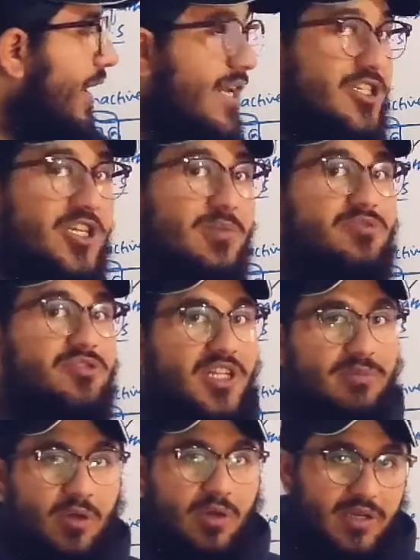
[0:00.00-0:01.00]
Calcium
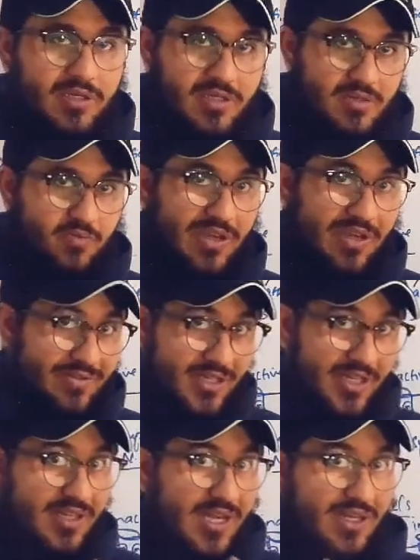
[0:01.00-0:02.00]
channel blockers, we have
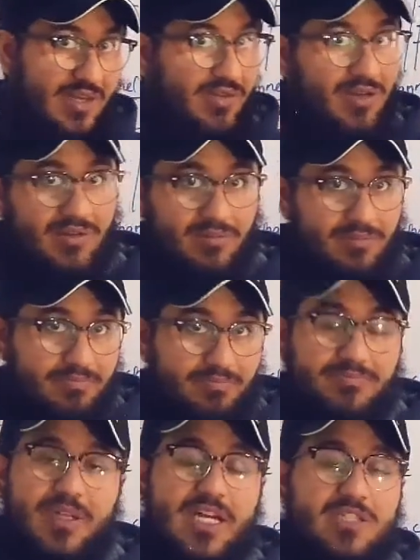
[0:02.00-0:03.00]
studied that in our
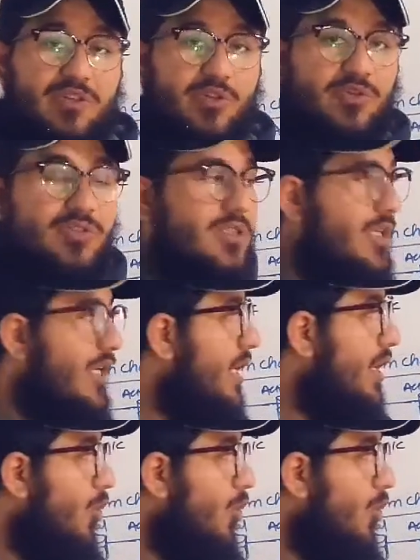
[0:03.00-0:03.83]
last videos.